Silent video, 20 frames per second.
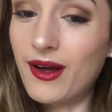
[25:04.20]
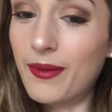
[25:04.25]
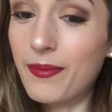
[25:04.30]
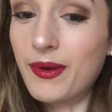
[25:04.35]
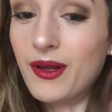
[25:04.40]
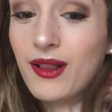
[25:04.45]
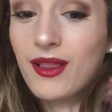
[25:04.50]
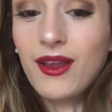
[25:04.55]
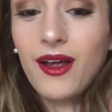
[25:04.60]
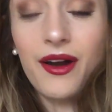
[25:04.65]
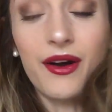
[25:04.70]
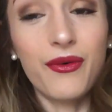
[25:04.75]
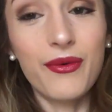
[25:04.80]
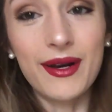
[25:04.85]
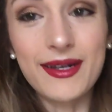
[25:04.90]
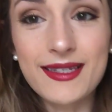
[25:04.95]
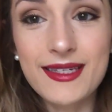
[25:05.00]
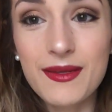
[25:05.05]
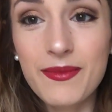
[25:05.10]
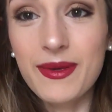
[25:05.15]
up a lot of
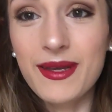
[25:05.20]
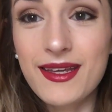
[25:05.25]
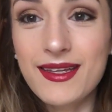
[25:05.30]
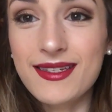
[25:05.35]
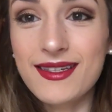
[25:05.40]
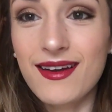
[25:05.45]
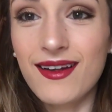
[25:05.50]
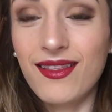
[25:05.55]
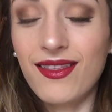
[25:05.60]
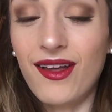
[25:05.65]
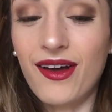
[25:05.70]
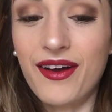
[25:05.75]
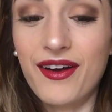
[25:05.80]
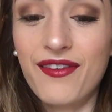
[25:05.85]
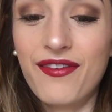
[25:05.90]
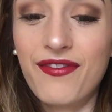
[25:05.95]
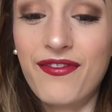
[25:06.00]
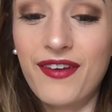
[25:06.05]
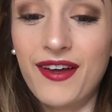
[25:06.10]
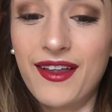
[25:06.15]
recipes and a lot
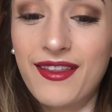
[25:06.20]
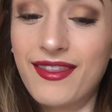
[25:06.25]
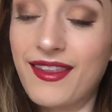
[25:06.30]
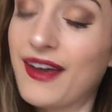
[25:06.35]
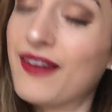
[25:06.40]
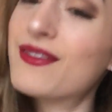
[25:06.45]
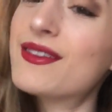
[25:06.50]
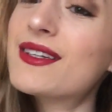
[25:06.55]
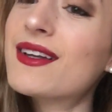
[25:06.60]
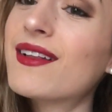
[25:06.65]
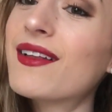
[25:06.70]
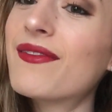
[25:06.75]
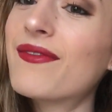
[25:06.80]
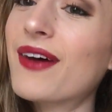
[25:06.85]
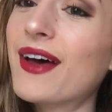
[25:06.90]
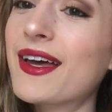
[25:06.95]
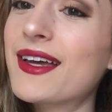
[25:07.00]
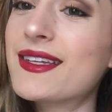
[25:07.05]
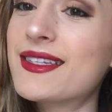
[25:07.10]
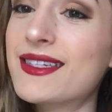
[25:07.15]
of fun lifestyle
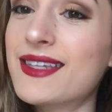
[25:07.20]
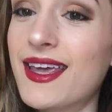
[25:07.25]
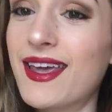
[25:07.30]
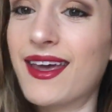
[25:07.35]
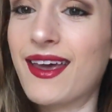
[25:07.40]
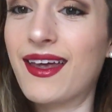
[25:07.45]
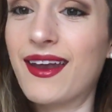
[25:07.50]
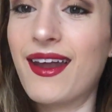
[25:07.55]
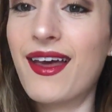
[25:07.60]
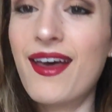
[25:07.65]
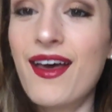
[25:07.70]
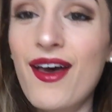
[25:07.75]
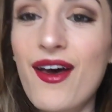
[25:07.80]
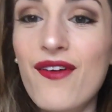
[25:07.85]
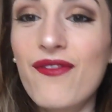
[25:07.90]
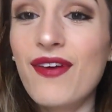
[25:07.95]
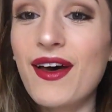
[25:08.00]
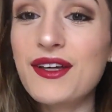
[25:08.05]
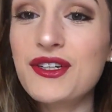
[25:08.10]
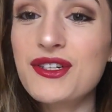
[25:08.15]
advice and
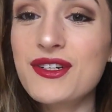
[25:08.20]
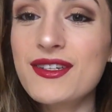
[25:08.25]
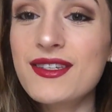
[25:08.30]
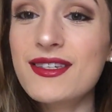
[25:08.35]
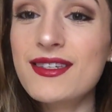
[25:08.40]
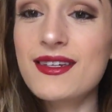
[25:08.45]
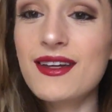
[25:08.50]
fashion